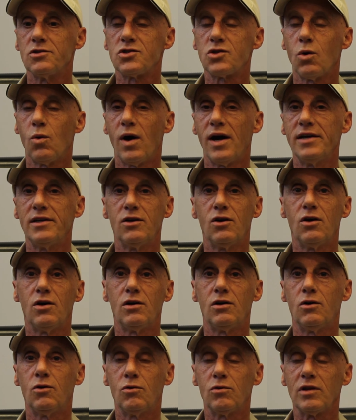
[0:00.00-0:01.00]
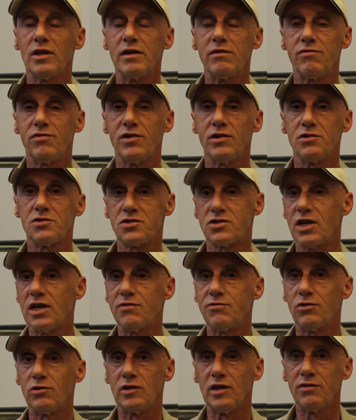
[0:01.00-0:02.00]
So I not only feel
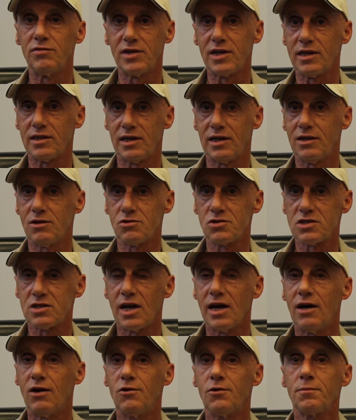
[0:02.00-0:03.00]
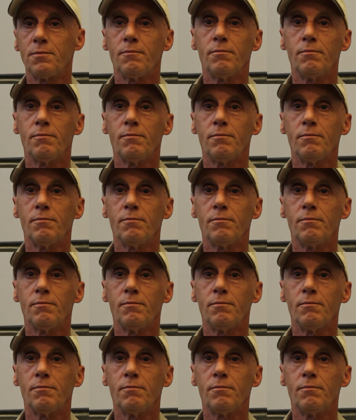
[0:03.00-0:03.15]
safer living in the house now,